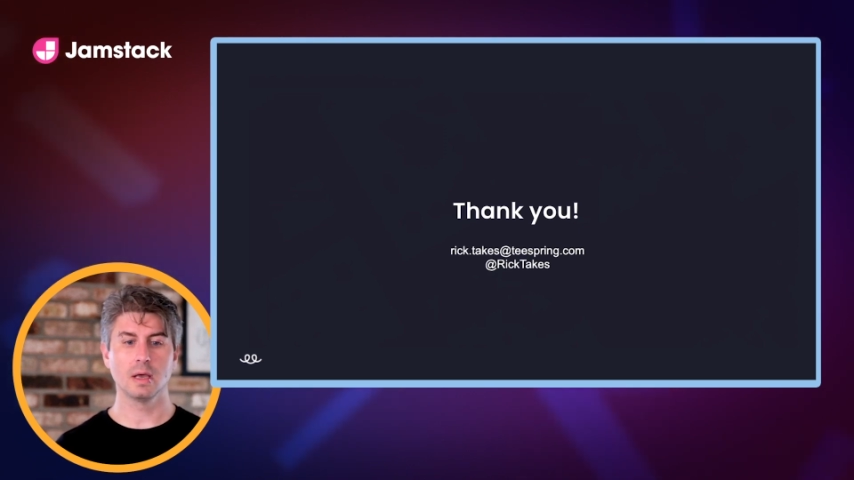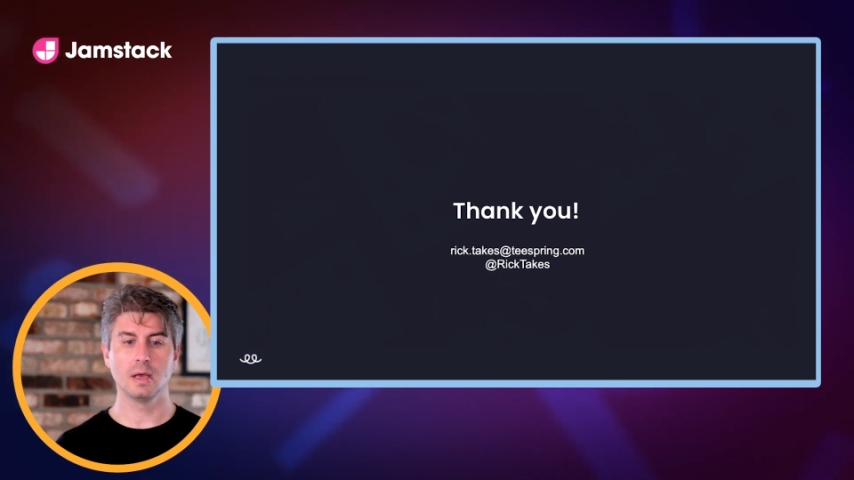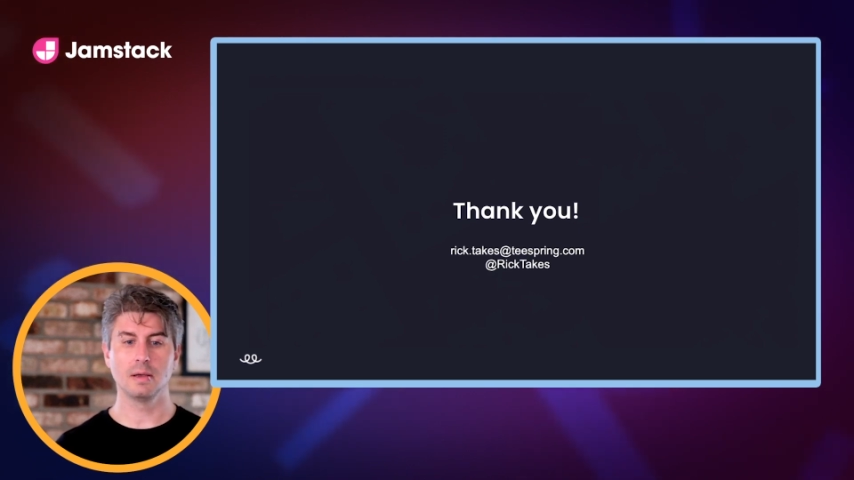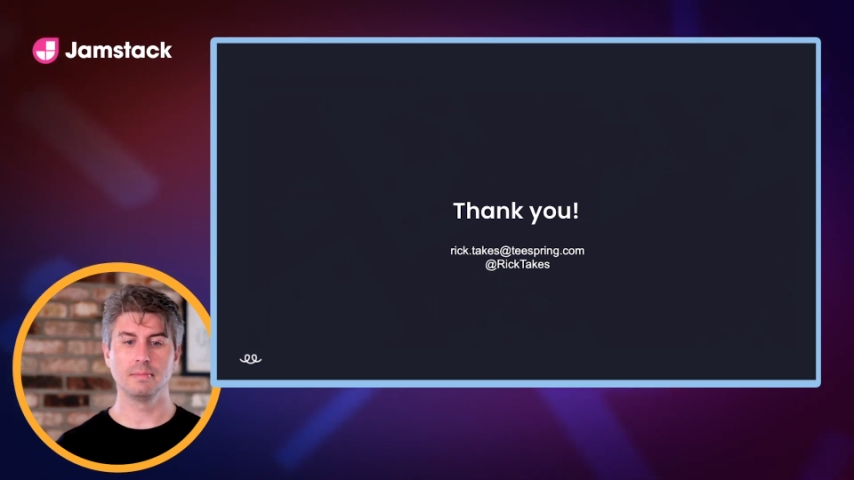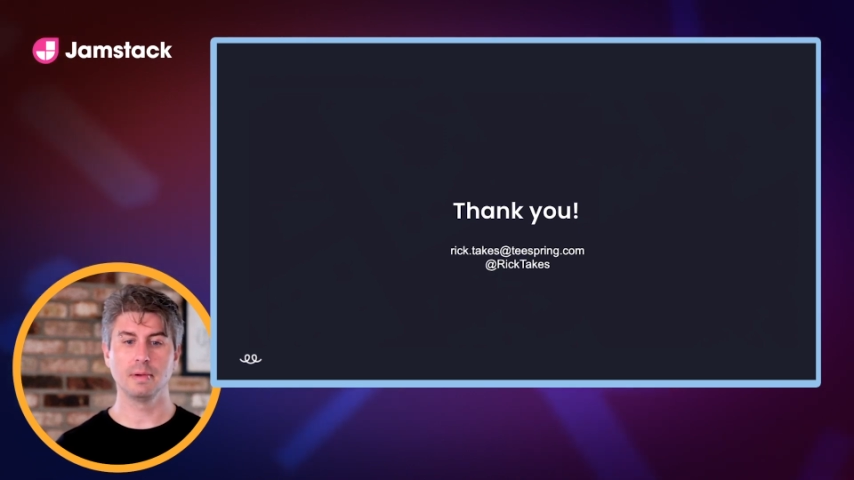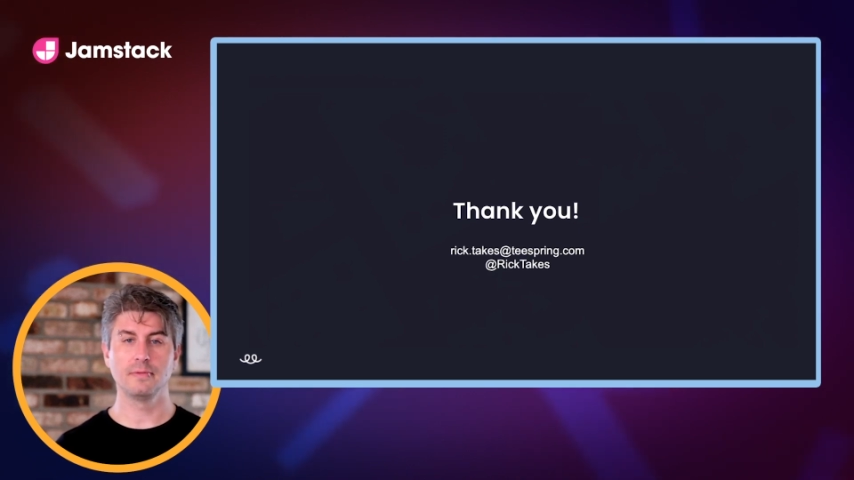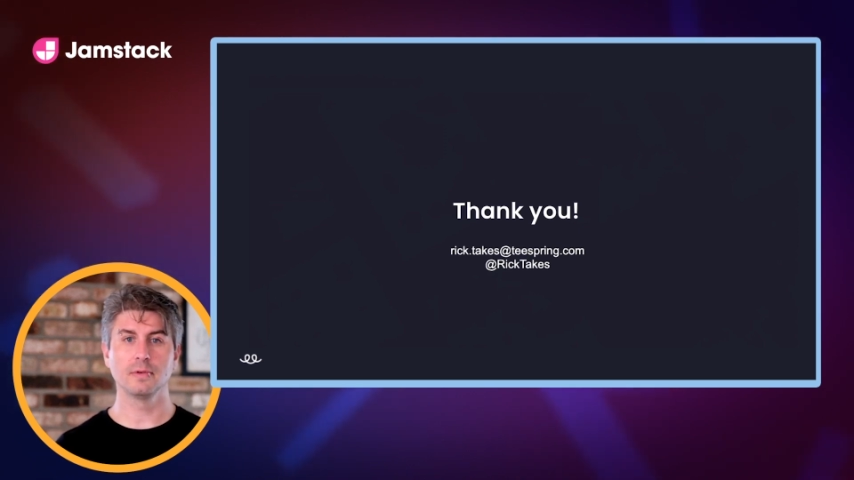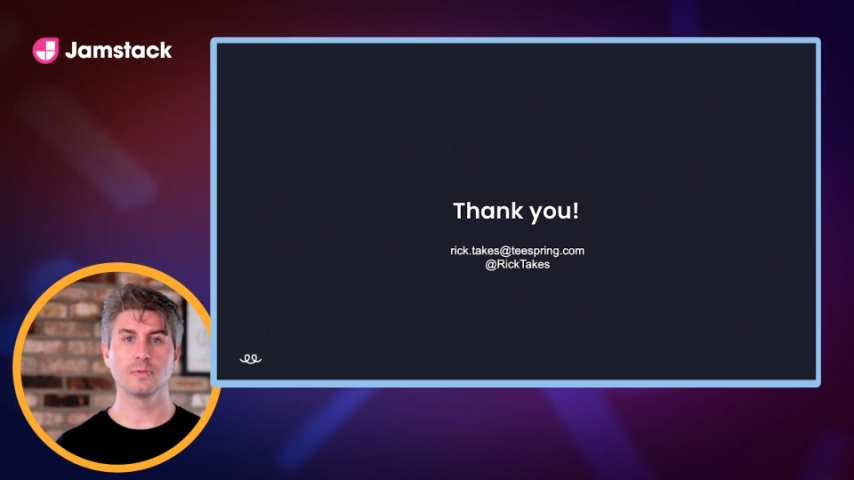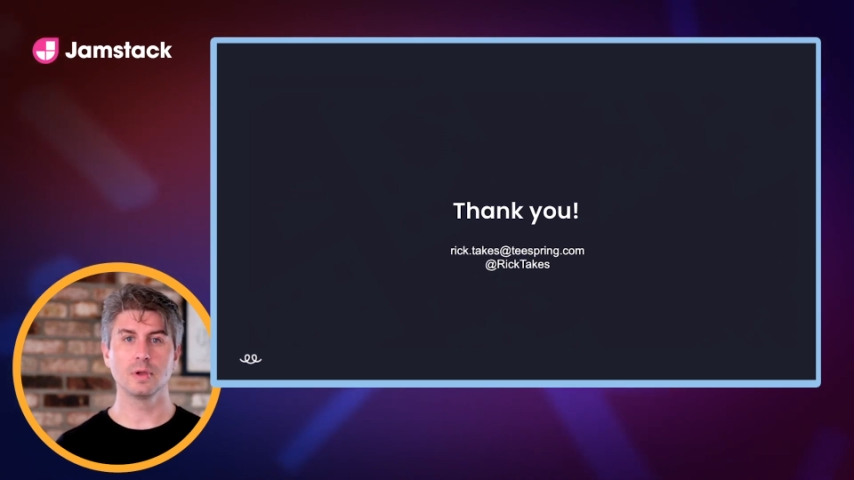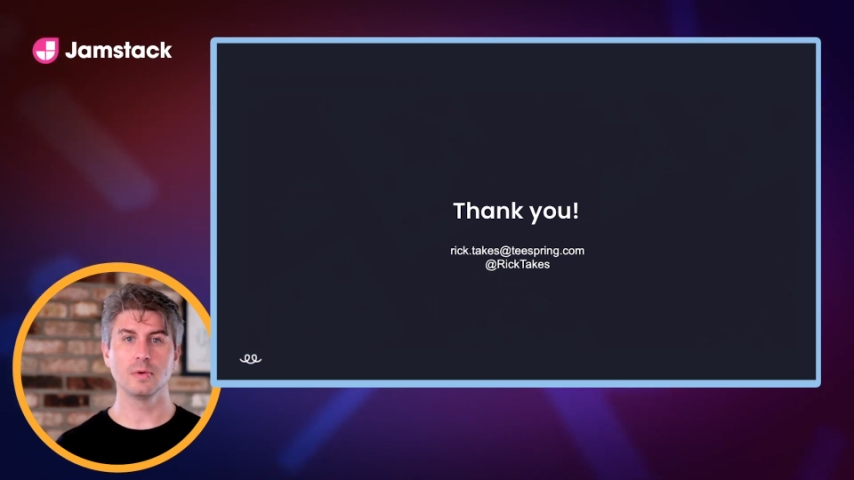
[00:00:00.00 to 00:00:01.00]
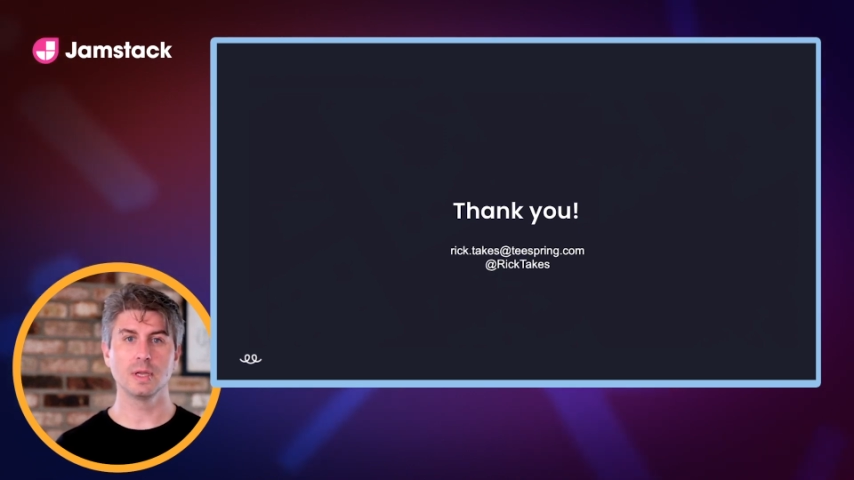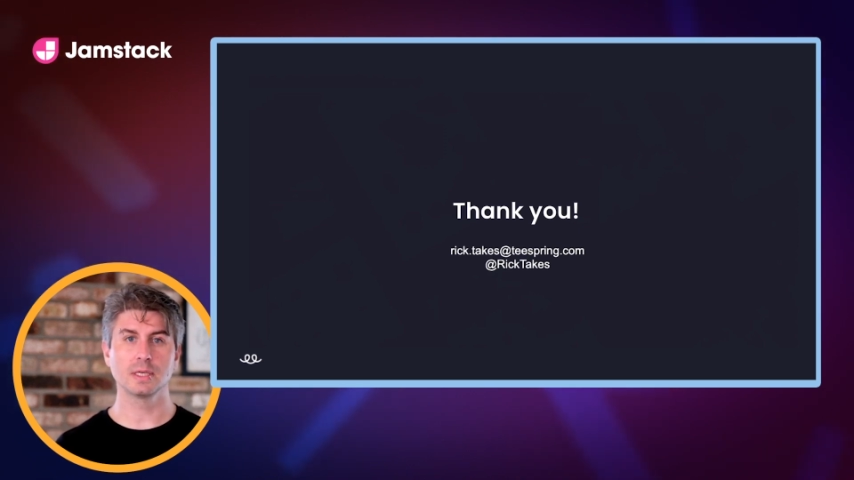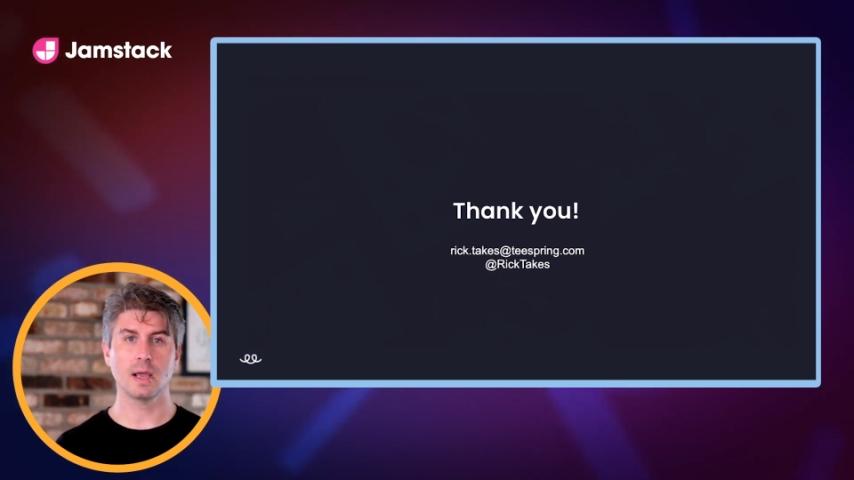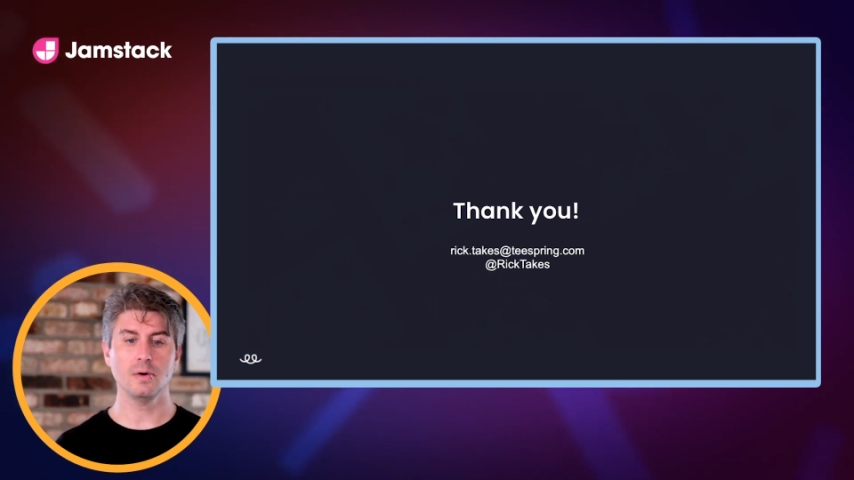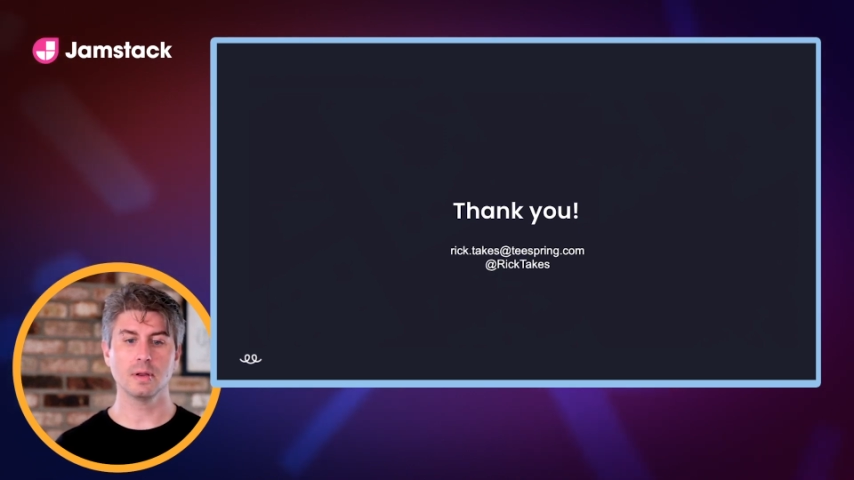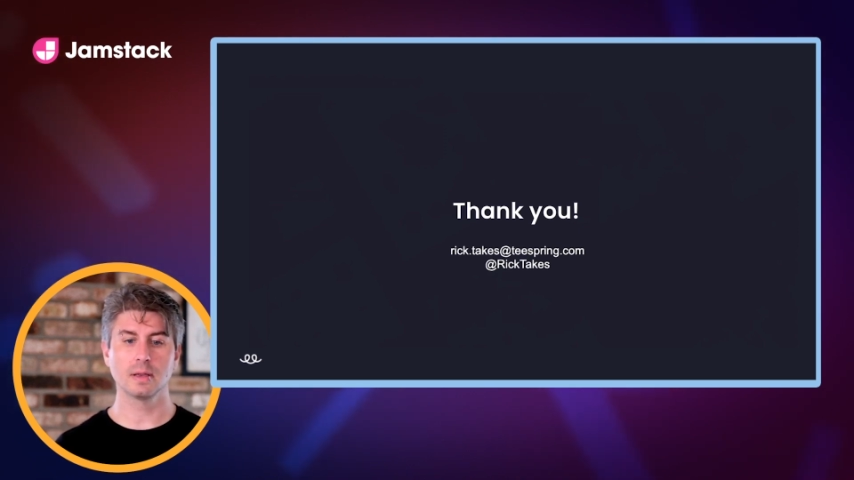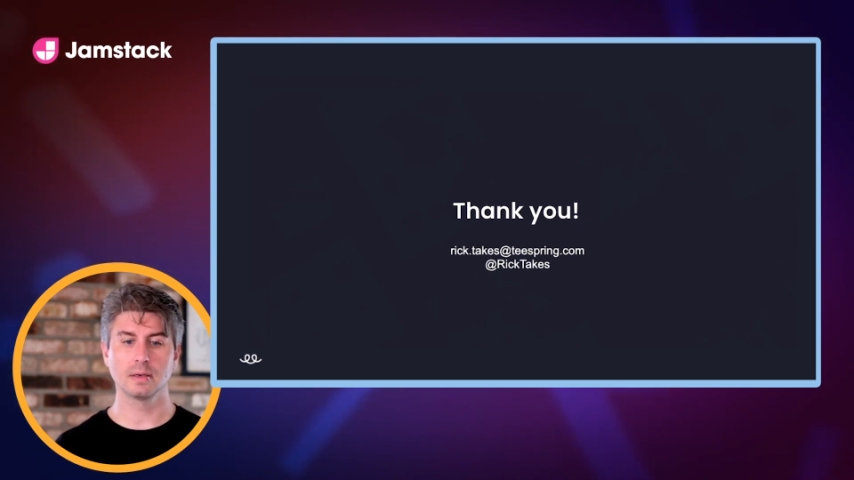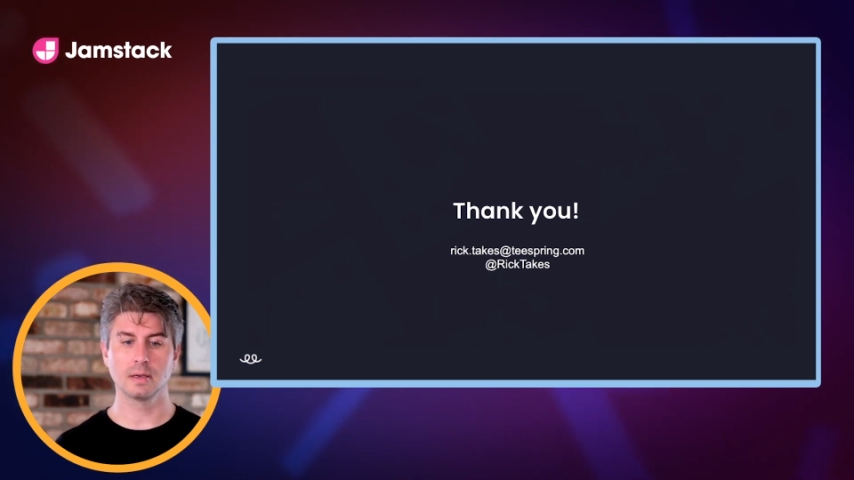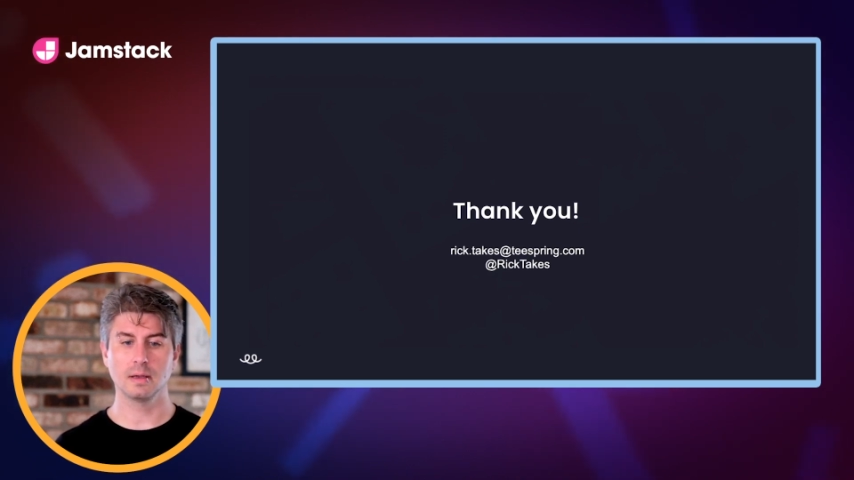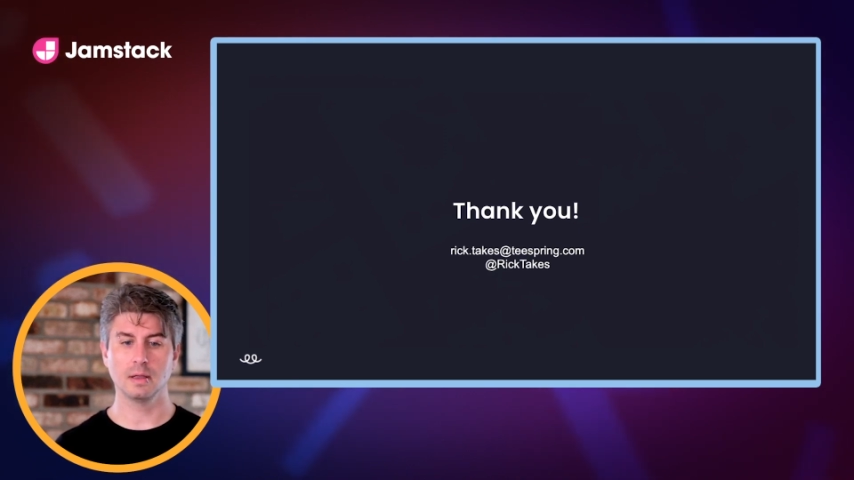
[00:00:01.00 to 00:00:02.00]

um, but feel free to reach out and uh,